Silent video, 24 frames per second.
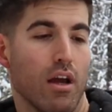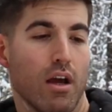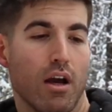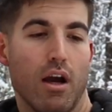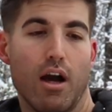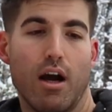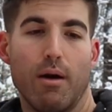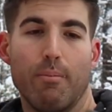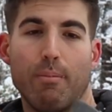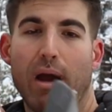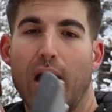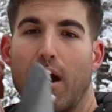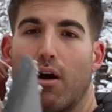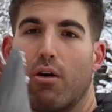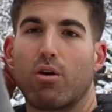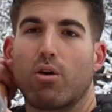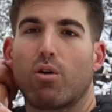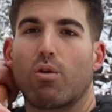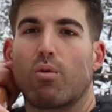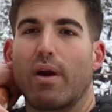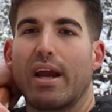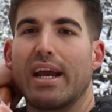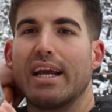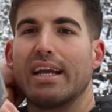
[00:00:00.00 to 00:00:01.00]
how
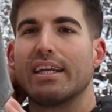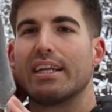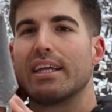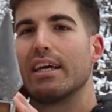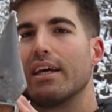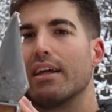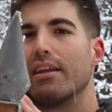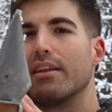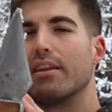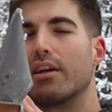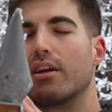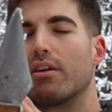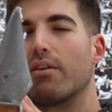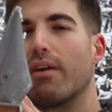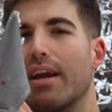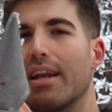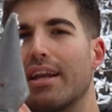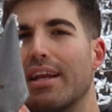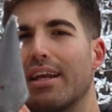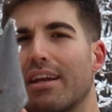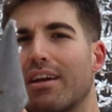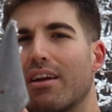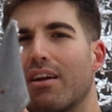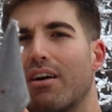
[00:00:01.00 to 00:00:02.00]
great the
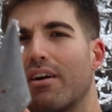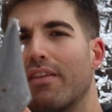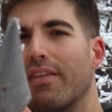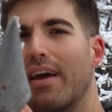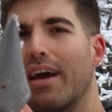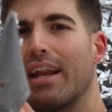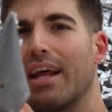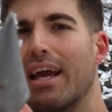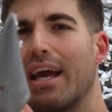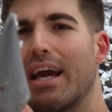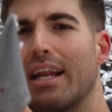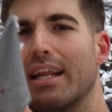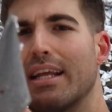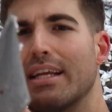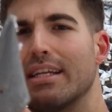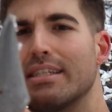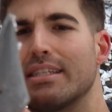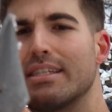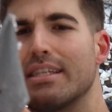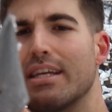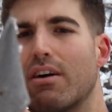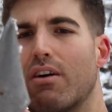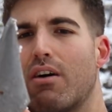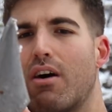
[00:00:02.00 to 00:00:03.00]
gradient on that head is.
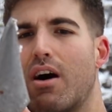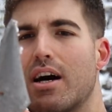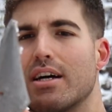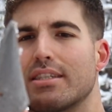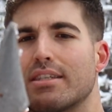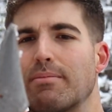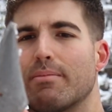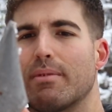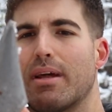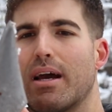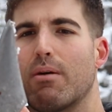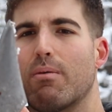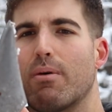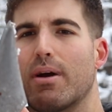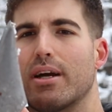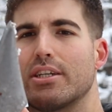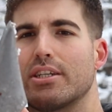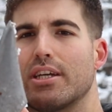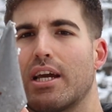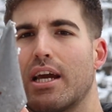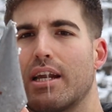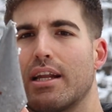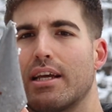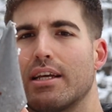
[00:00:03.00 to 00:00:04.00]
See how awesome that wedge
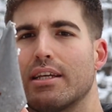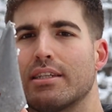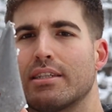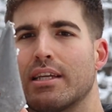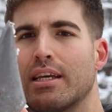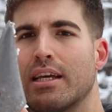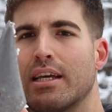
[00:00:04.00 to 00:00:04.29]
head is?